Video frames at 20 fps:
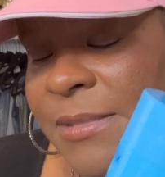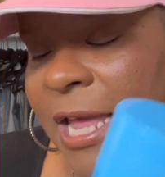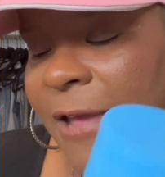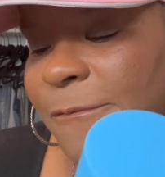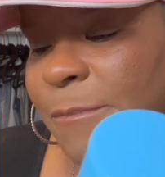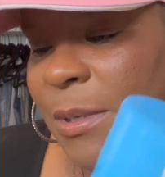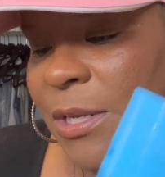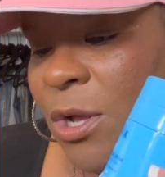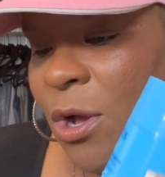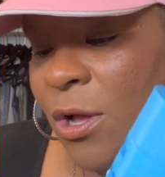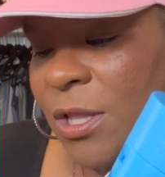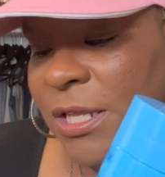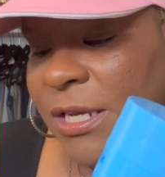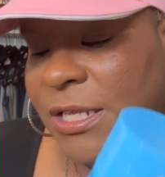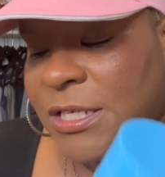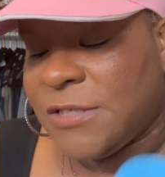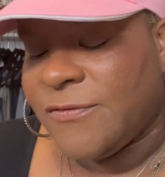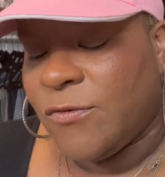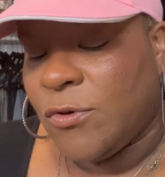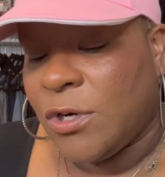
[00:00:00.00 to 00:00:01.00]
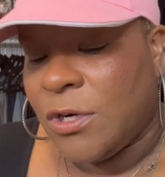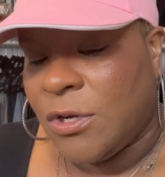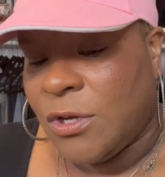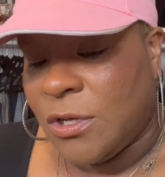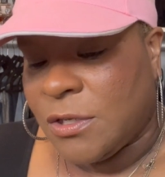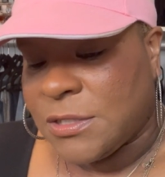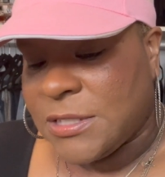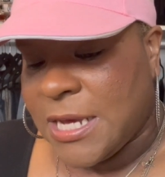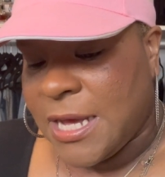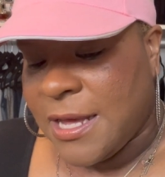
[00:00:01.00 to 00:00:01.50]
They've been hauling this for a
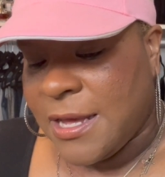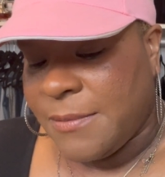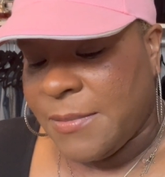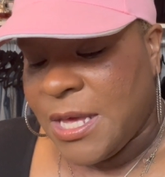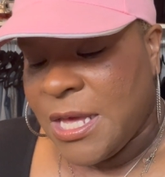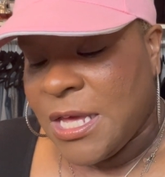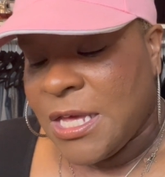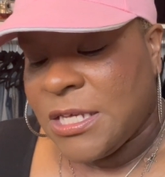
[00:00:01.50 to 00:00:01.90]
long time.